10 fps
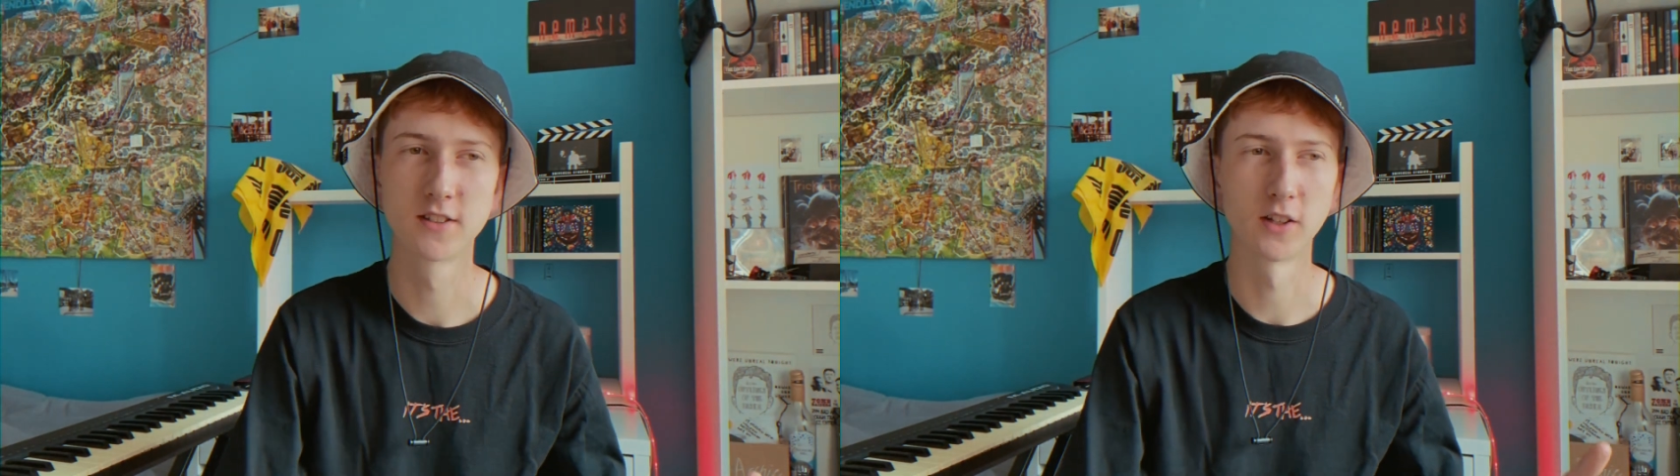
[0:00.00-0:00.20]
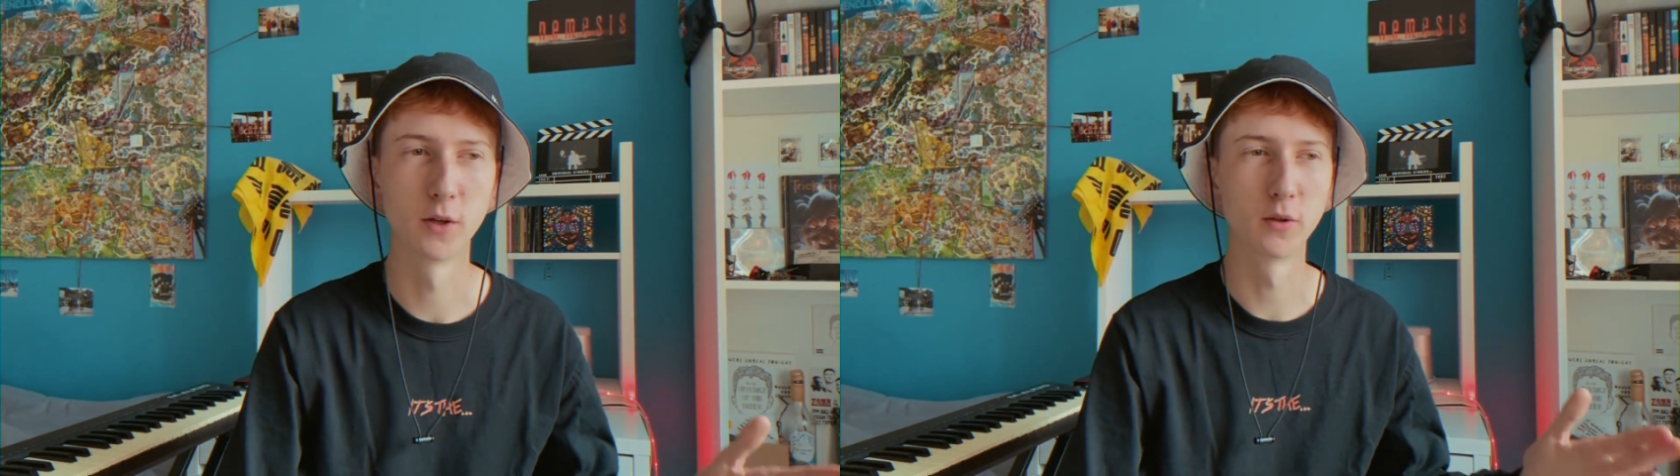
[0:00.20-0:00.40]

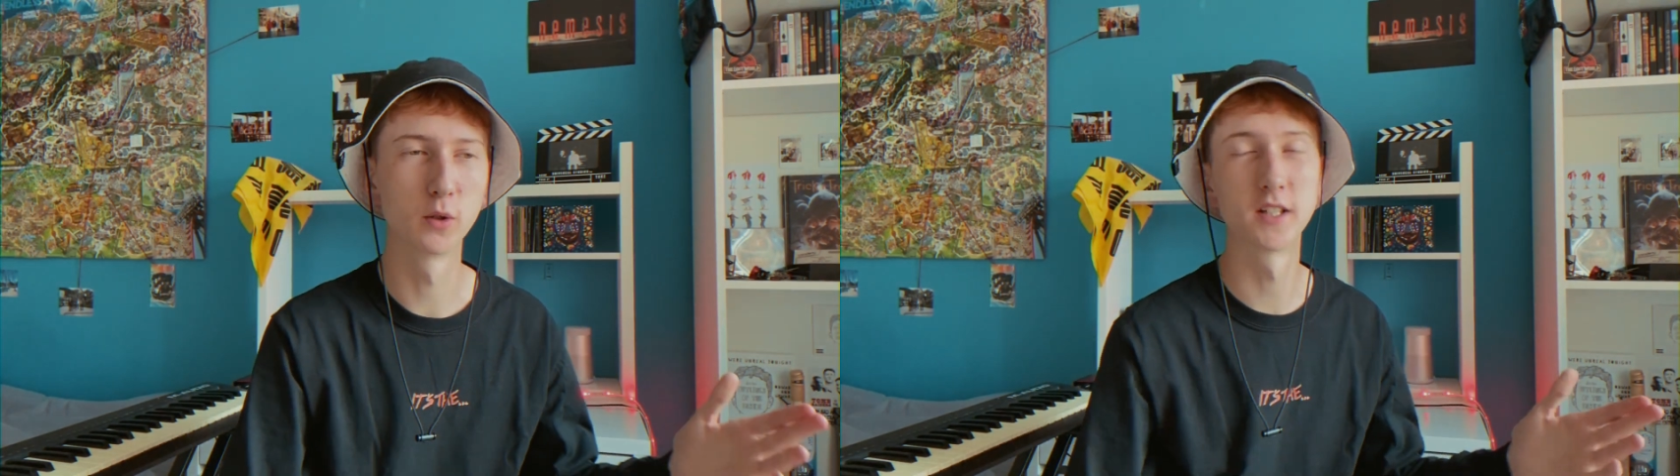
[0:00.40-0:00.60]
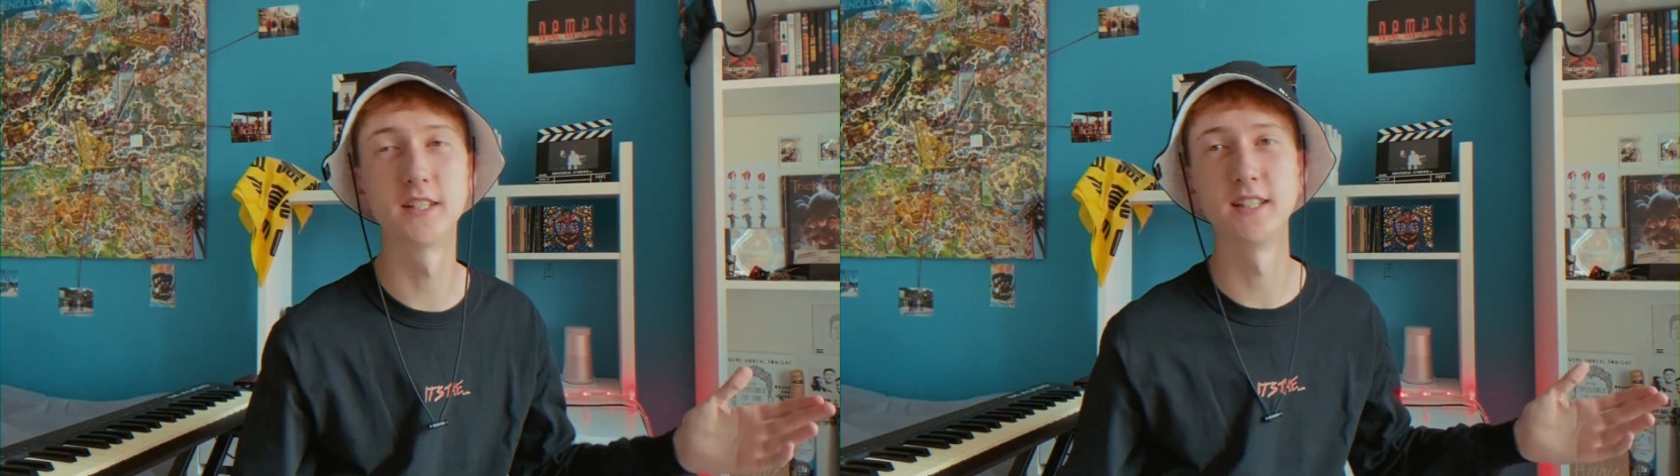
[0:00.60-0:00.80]
so
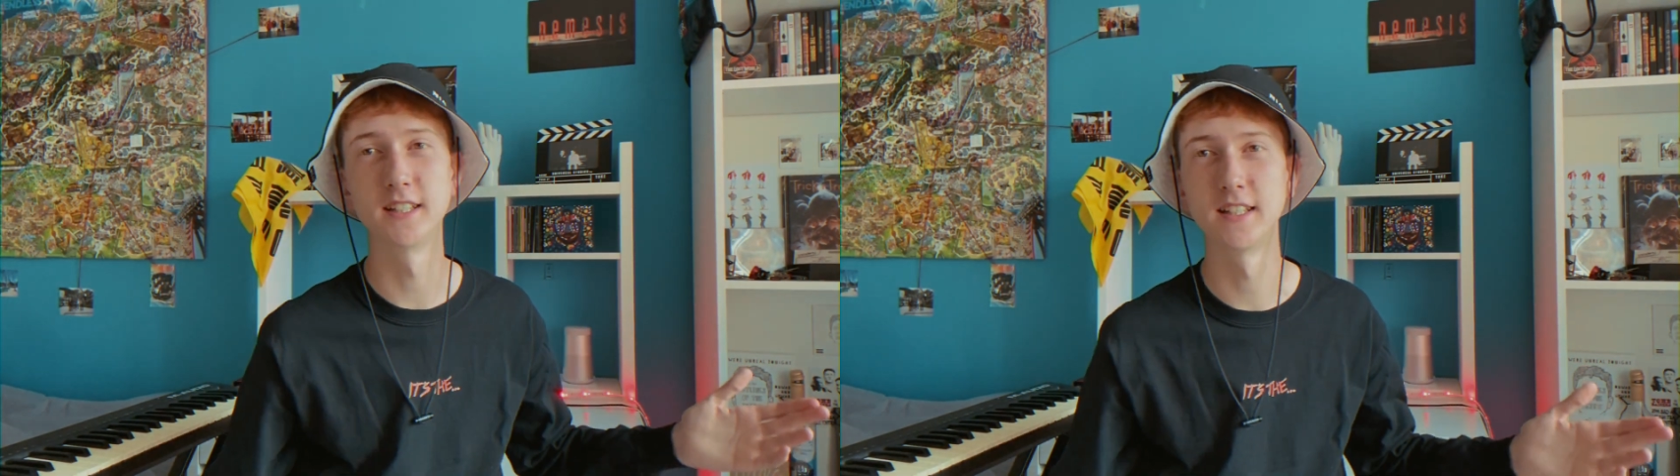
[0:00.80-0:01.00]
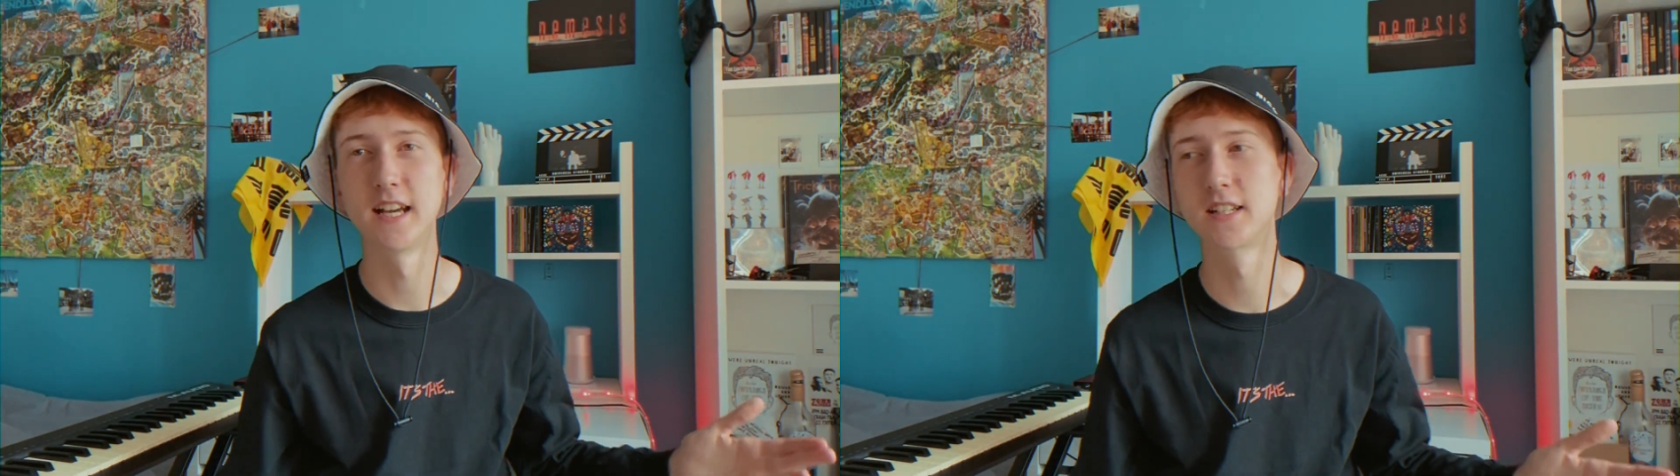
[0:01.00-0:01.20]
all I
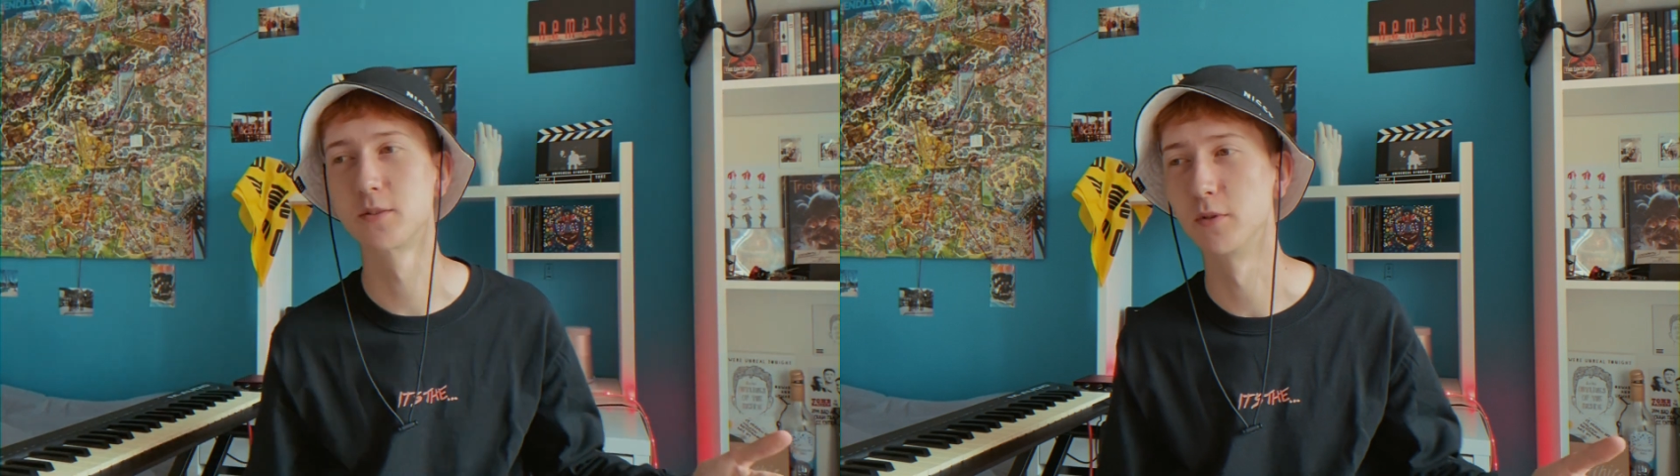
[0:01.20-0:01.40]
needed next